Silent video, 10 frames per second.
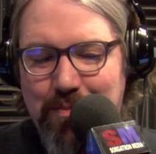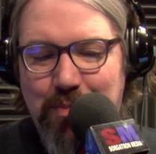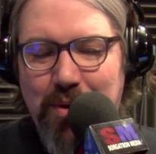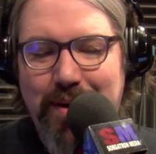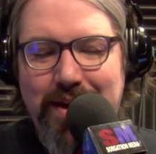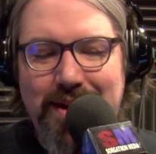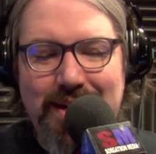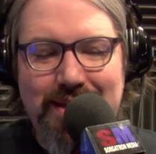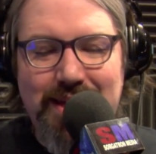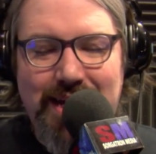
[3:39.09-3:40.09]
but
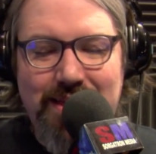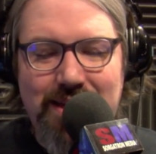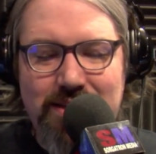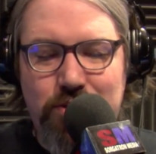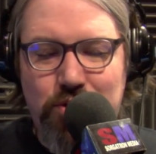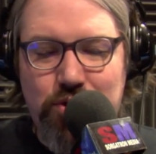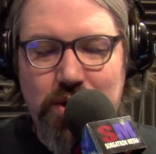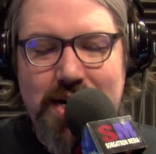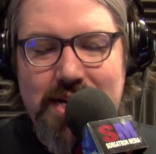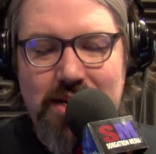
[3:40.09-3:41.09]
like this
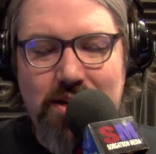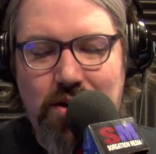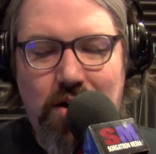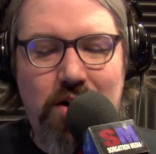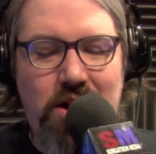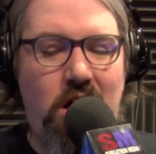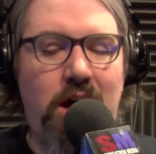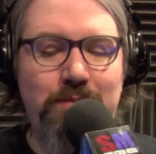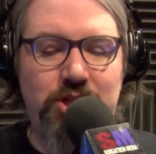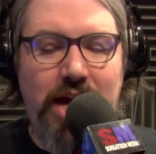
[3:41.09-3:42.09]
trading card
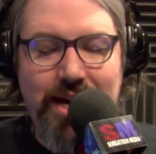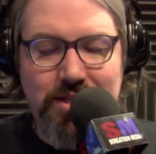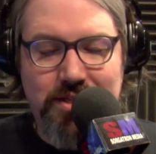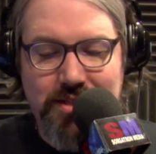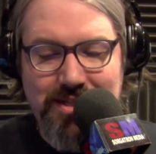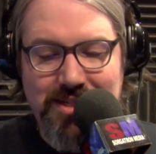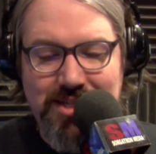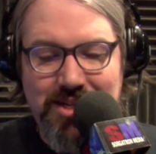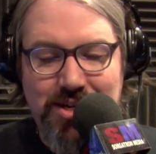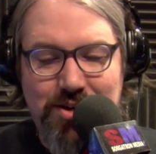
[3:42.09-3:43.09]
object
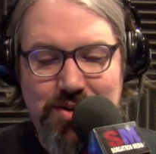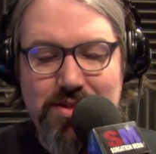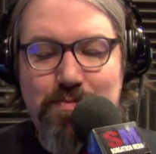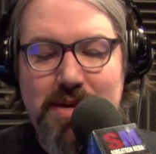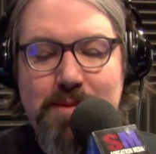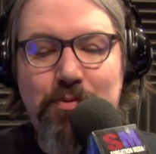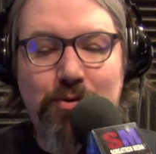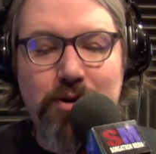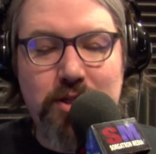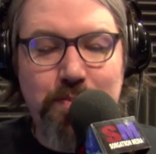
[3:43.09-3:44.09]
people
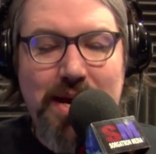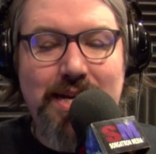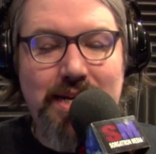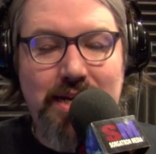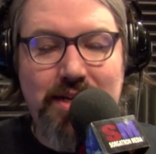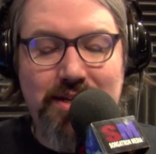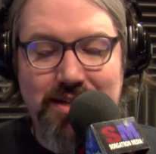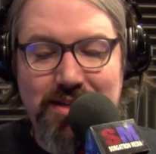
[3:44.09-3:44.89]
are spending